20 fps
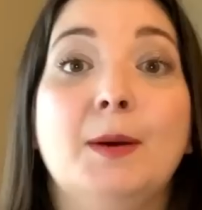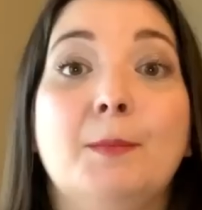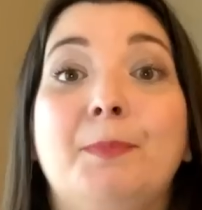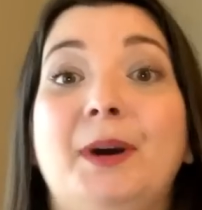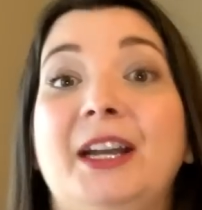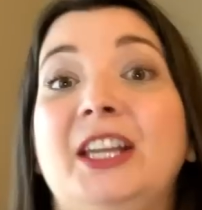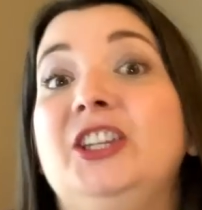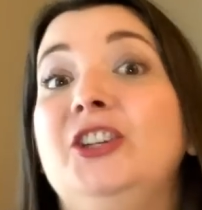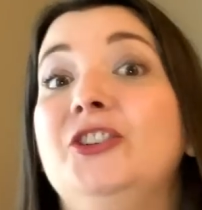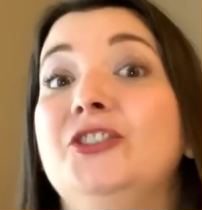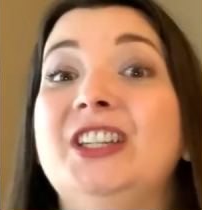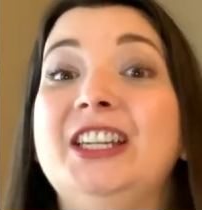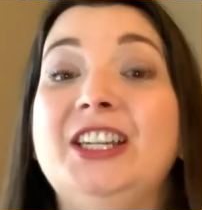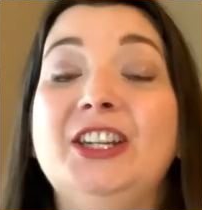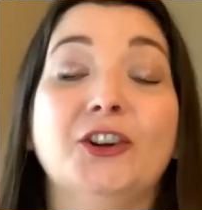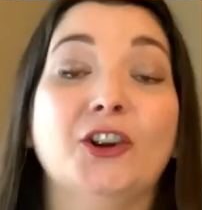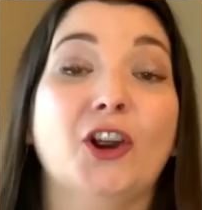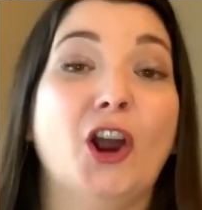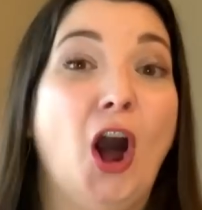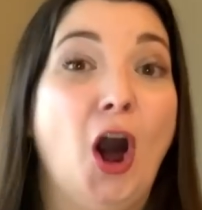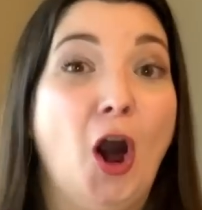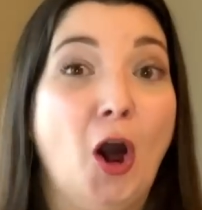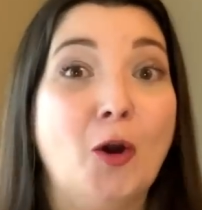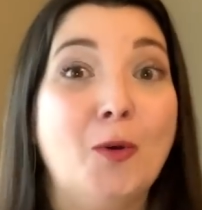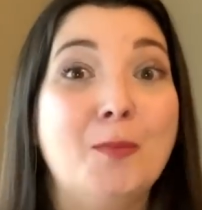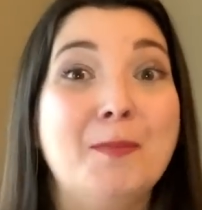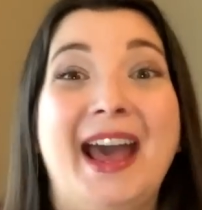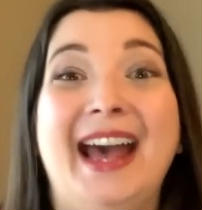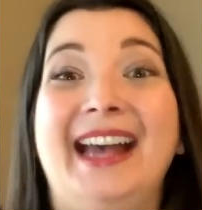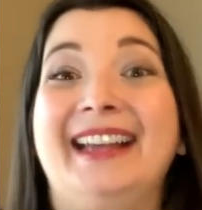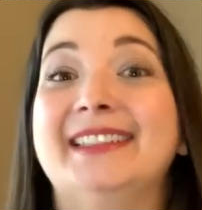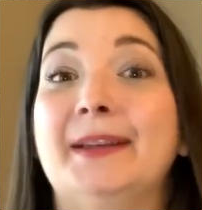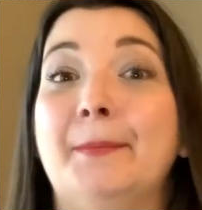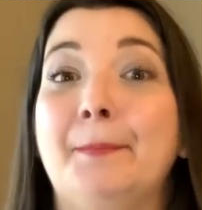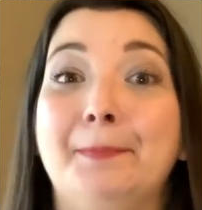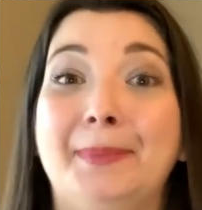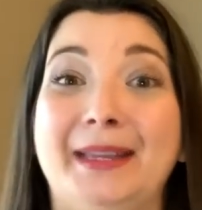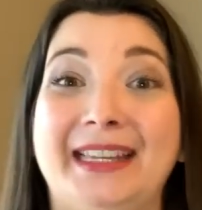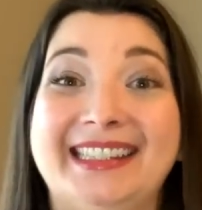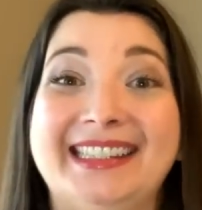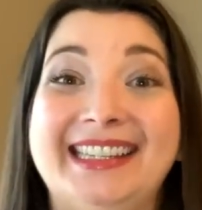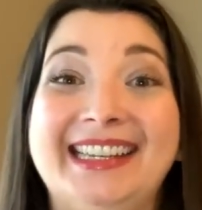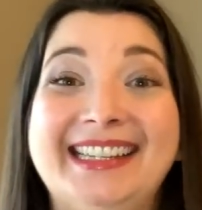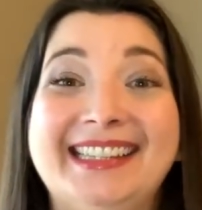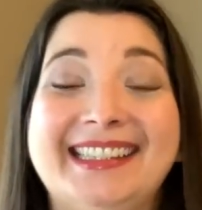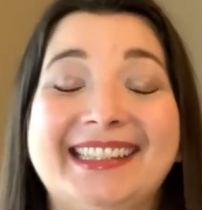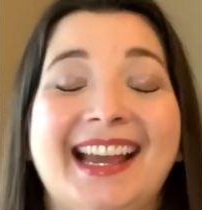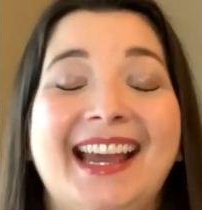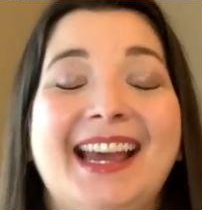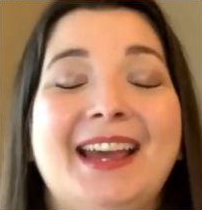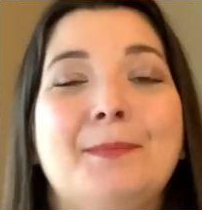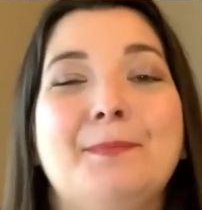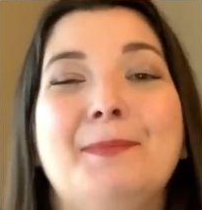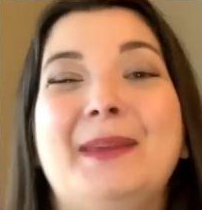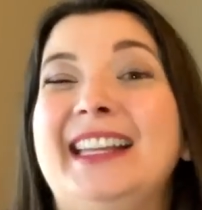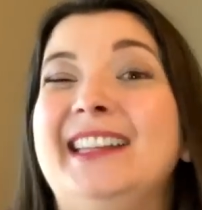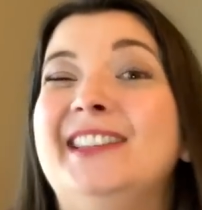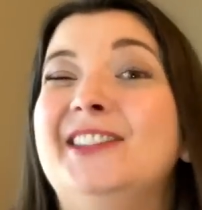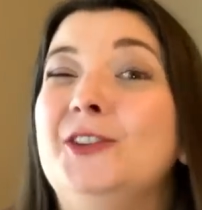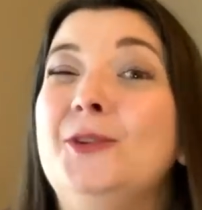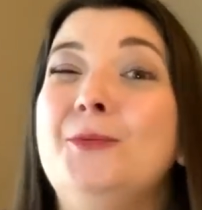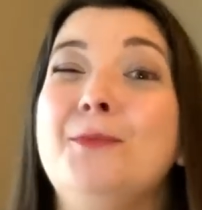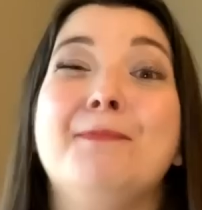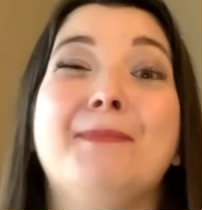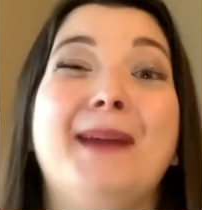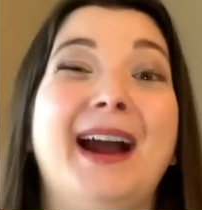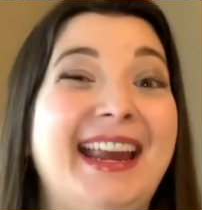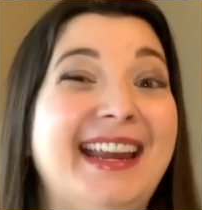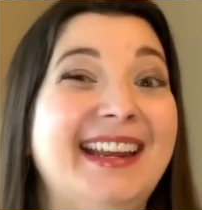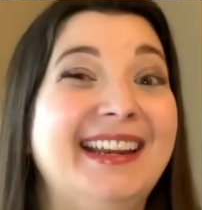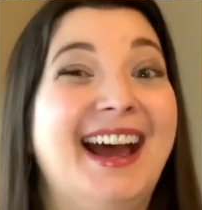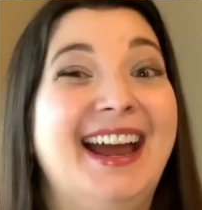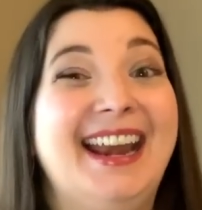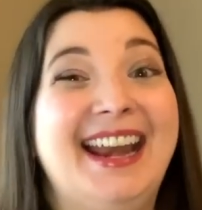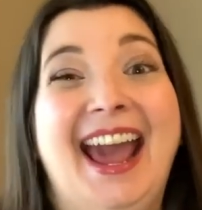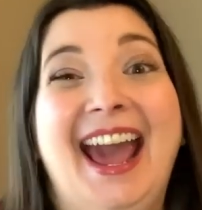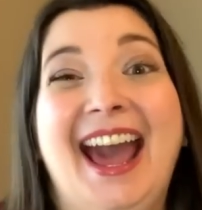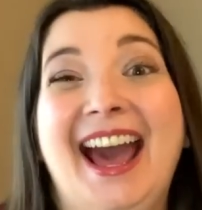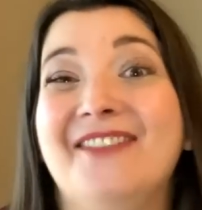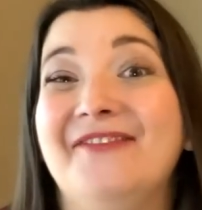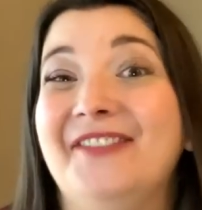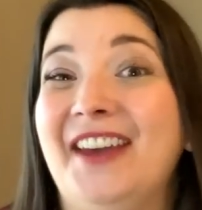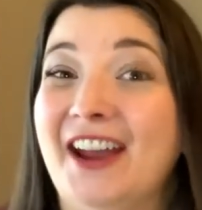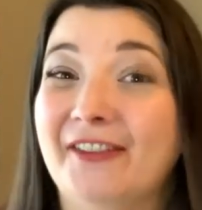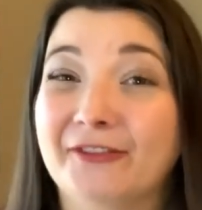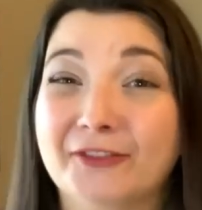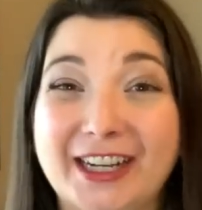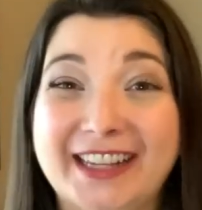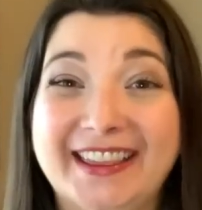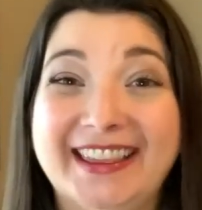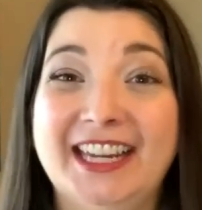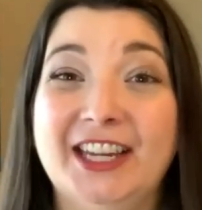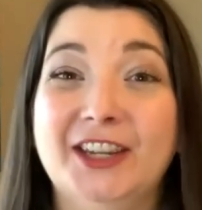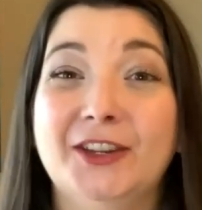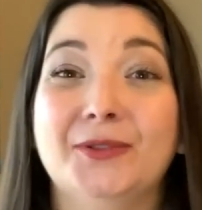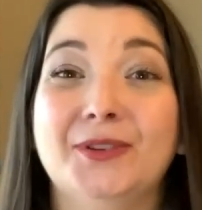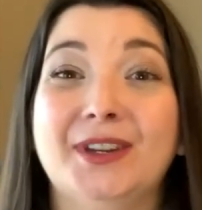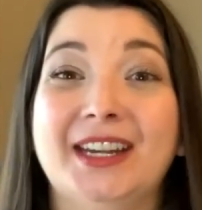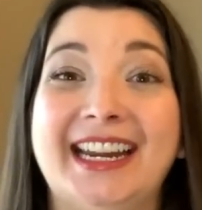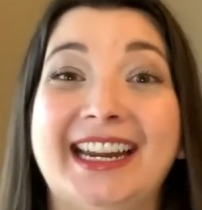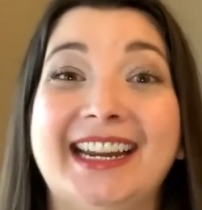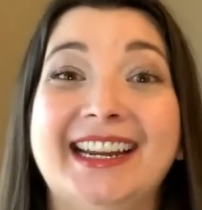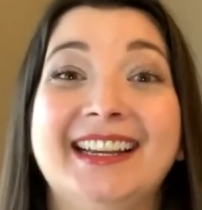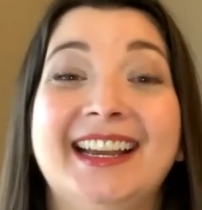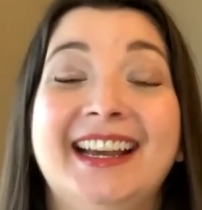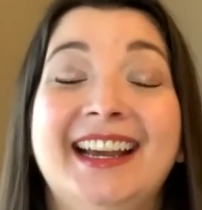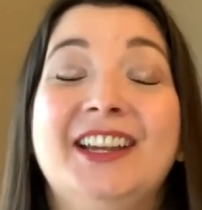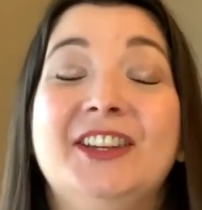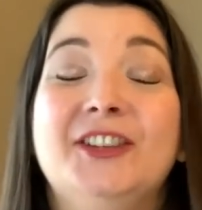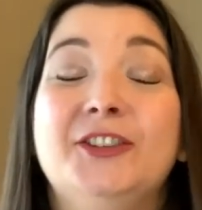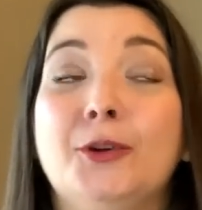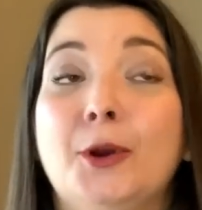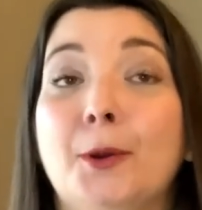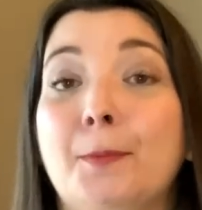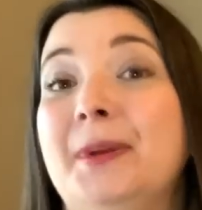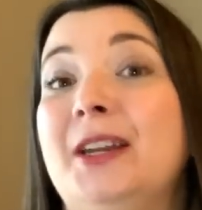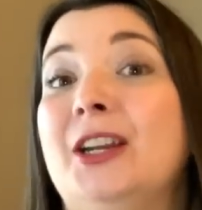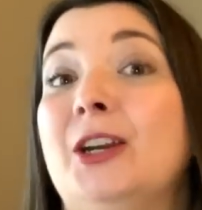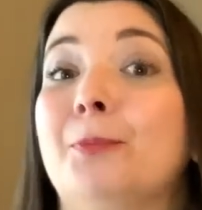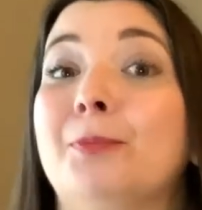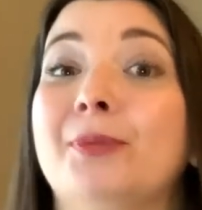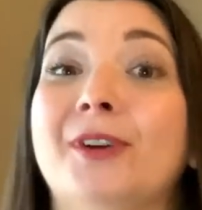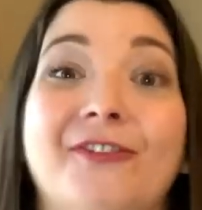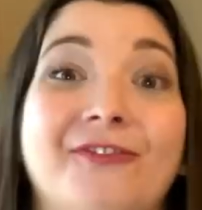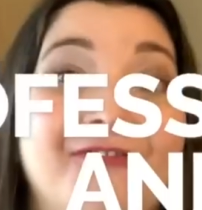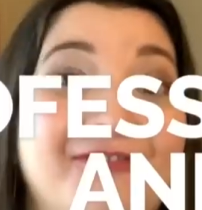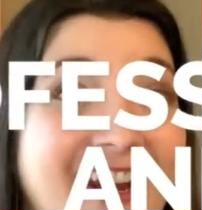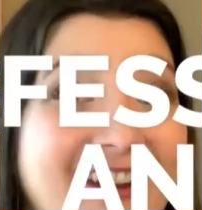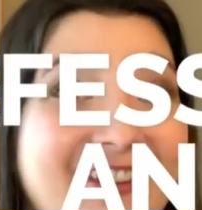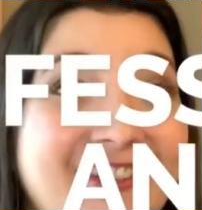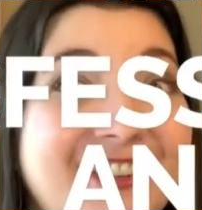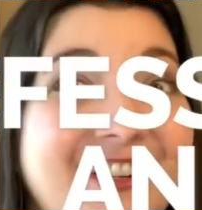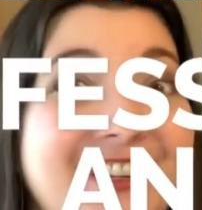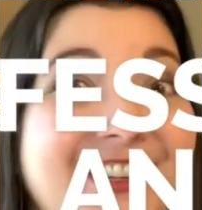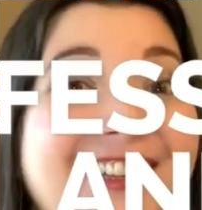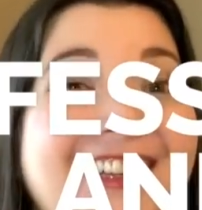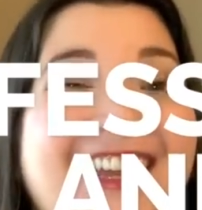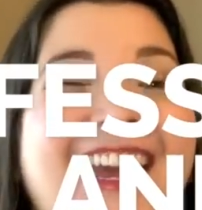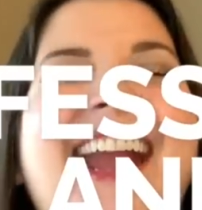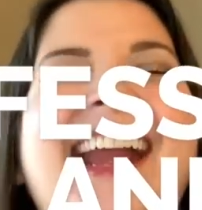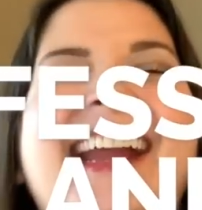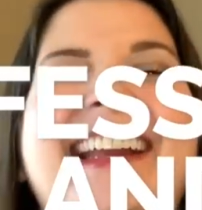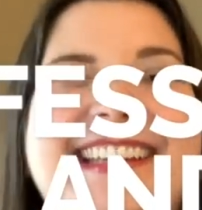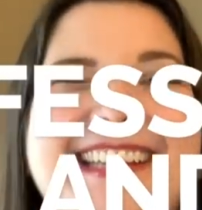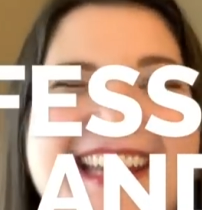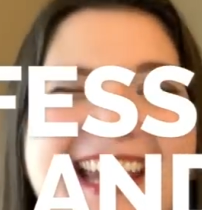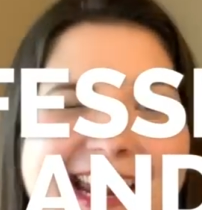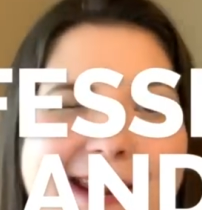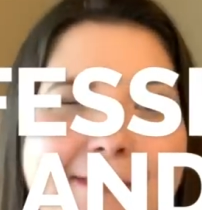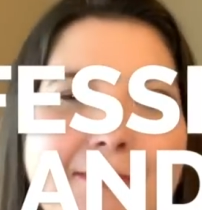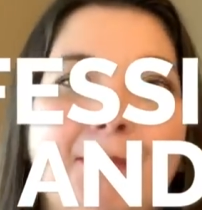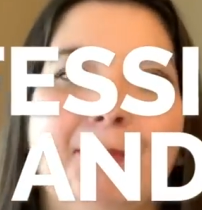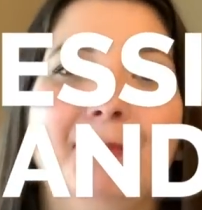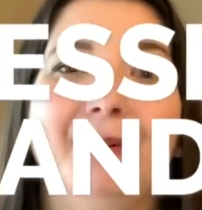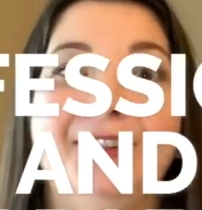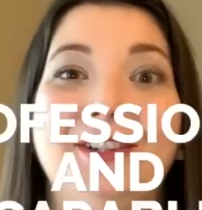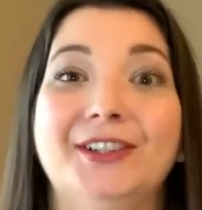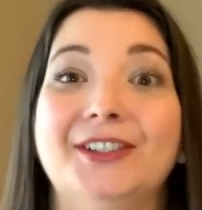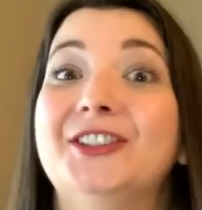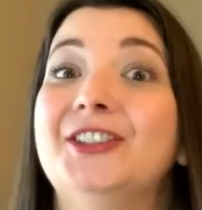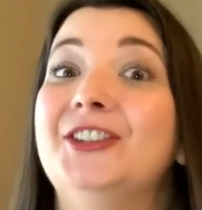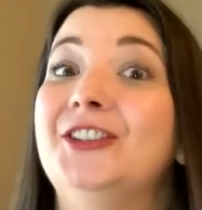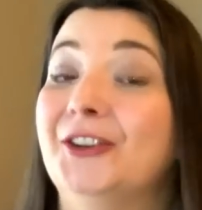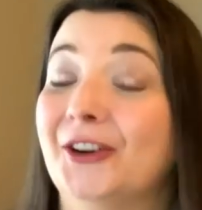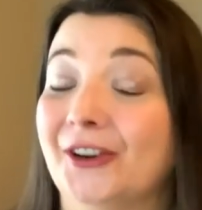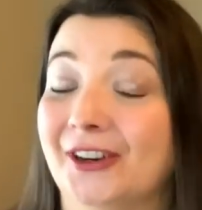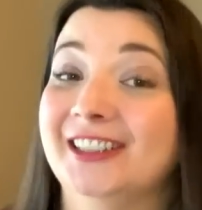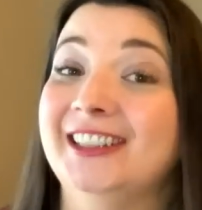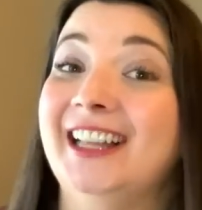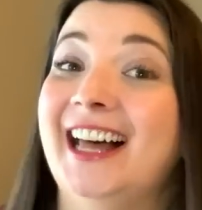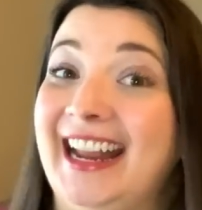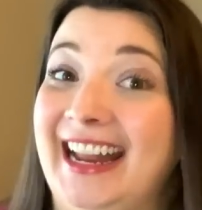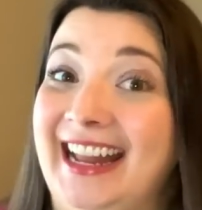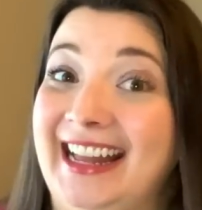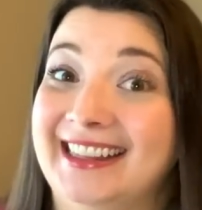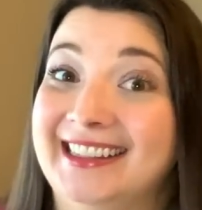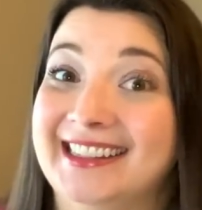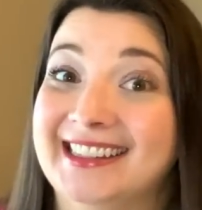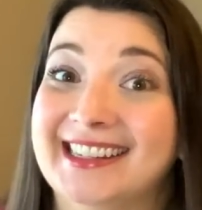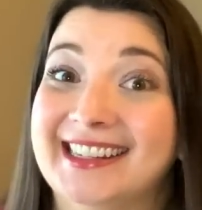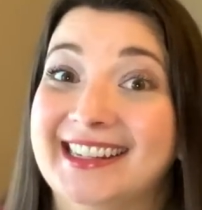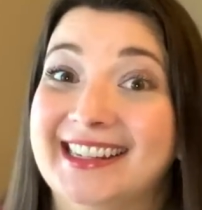But using your home as a business means you might not have everything you need to appear professional and capable to your clients.